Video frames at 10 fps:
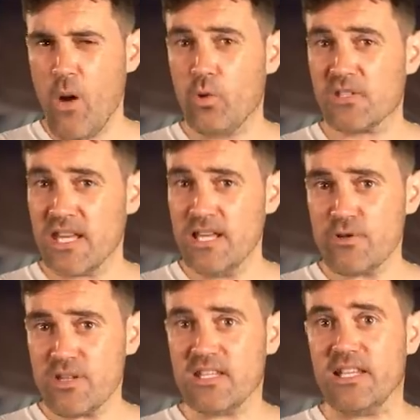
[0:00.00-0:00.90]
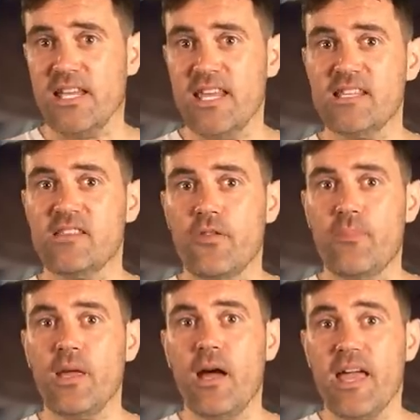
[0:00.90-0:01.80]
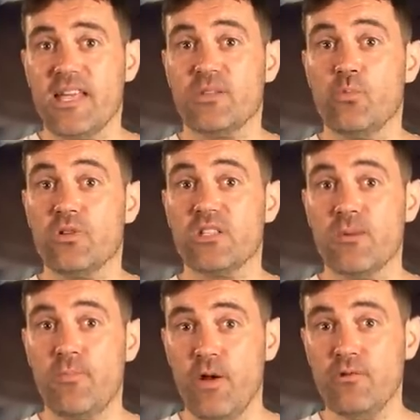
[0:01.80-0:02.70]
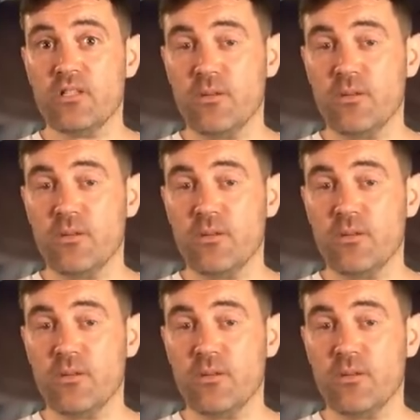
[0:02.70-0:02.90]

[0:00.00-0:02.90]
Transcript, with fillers: What's interesting is that the BIS was supposed